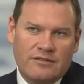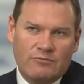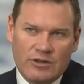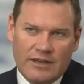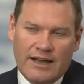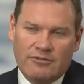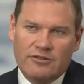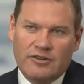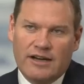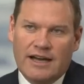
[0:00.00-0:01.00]
will
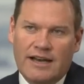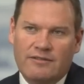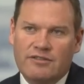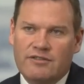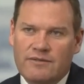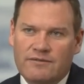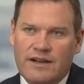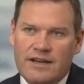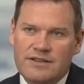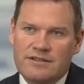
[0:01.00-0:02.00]
herald higher levels of
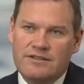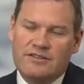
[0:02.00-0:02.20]
inflation